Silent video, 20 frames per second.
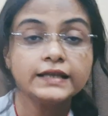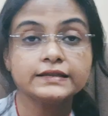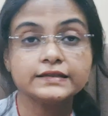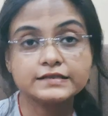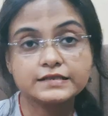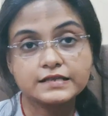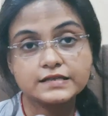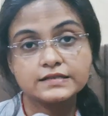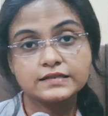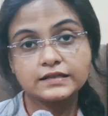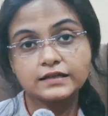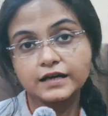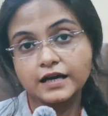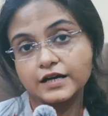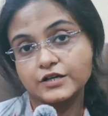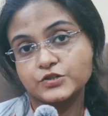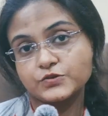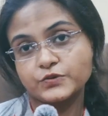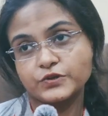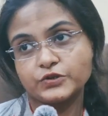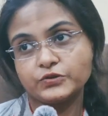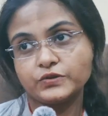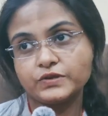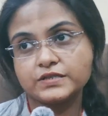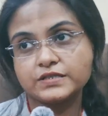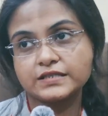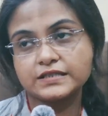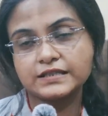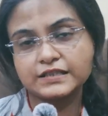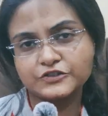This is the Karst Window.
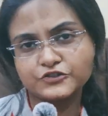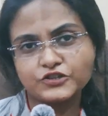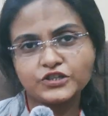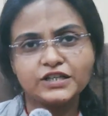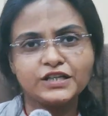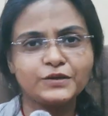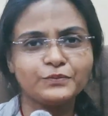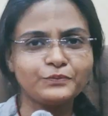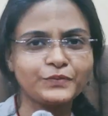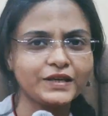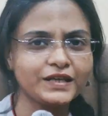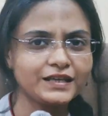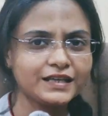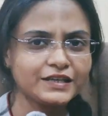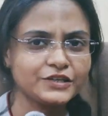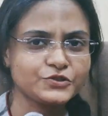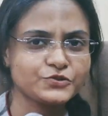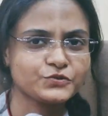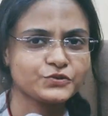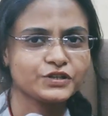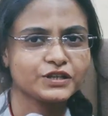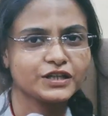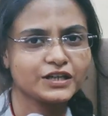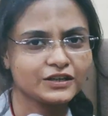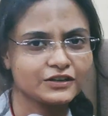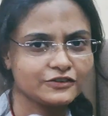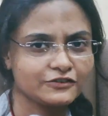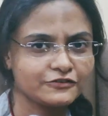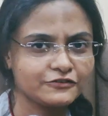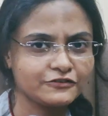It's literally a peek into
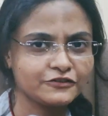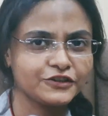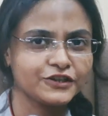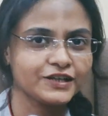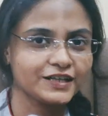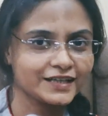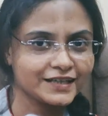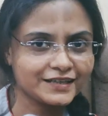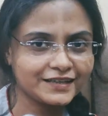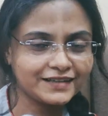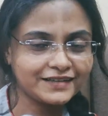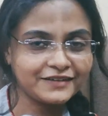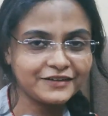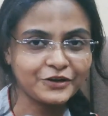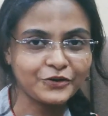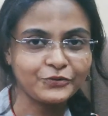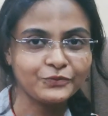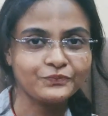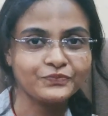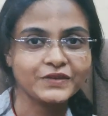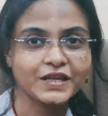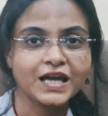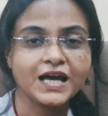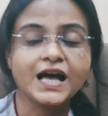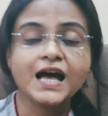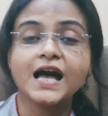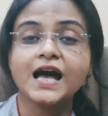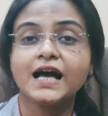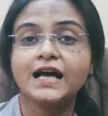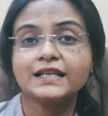the world underground.
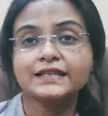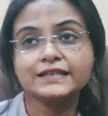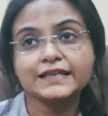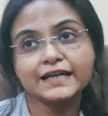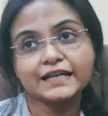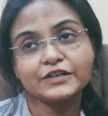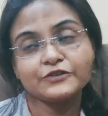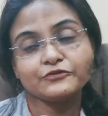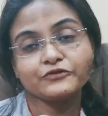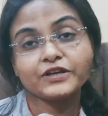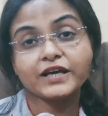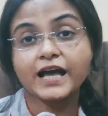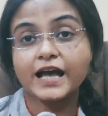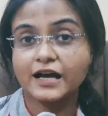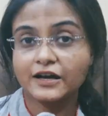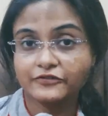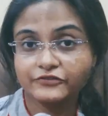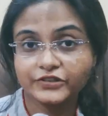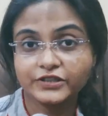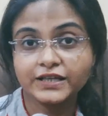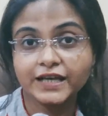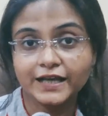Then we have the